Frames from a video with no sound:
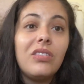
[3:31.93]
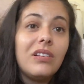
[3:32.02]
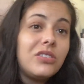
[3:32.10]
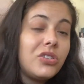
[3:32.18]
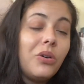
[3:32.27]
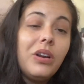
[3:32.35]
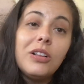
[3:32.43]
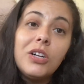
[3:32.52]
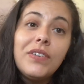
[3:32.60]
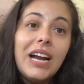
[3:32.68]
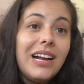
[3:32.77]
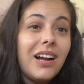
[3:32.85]
Stoney
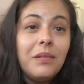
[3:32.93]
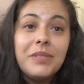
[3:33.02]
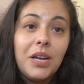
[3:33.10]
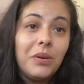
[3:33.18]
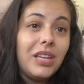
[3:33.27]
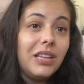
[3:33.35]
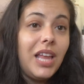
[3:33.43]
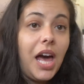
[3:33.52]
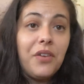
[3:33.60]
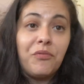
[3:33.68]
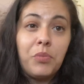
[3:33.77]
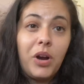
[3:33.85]
Clover comes out with a lot
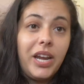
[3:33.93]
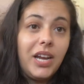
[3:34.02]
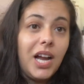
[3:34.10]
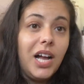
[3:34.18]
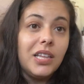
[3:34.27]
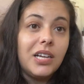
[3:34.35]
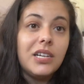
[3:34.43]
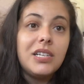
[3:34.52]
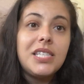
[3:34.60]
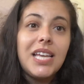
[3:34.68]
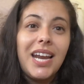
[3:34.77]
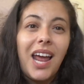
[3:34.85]
of bright
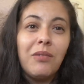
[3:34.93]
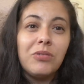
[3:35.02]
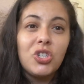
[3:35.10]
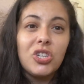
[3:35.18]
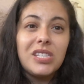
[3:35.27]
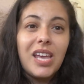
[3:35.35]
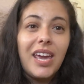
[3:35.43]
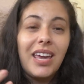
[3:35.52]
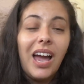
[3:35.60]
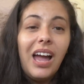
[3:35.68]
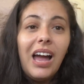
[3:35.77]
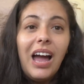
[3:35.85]
colors, and I was just like,
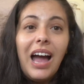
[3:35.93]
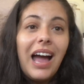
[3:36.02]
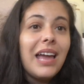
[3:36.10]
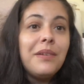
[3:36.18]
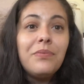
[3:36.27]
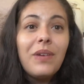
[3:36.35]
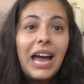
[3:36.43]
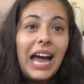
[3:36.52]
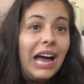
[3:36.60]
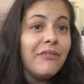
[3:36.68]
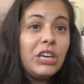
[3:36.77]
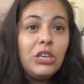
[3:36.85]
I
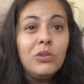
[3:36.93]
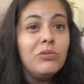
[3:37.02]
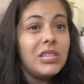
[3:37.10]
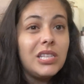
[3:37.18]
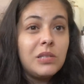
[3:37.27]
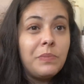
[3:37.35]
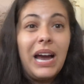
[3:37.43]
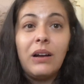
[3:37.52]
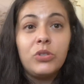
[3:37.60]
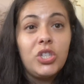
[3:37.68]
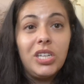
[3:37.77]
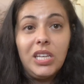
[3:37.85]
haven't used this
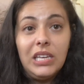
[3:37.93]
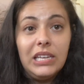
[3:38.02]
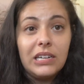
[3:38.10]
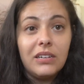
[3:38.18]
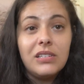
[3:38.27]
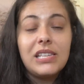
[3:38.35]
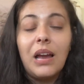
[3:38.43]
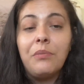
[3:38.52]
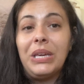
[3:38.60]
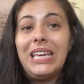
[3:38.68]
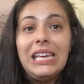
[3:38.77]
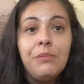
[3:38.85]
pouch in years.
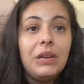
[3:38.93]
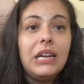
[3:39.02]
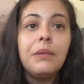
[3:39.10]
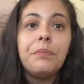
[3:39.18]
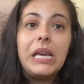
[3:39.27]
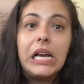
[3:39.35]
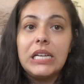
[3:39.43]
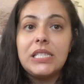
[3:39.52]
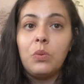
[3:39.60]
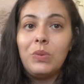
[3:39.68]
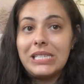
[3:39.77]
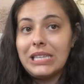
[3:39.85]
I'm keeping it because
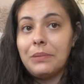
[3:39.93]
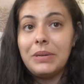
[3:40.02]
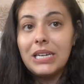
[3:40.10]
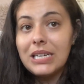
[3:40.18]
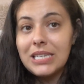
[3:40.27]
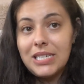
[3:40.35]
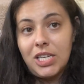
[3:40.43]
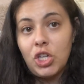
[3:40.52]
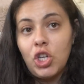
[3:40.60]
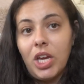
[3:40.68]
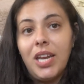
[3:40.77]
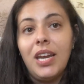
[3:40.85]
it was limited
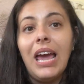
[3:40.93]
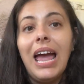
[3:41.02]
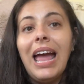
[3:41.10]
edition,